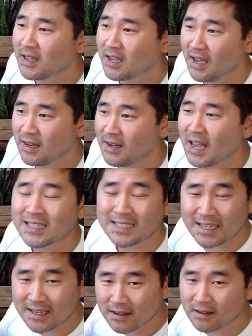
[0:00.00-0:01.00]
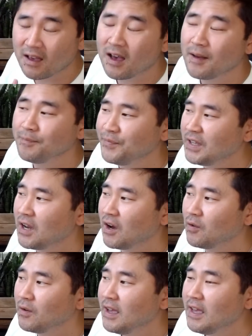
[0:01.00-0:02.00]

connecting, you know,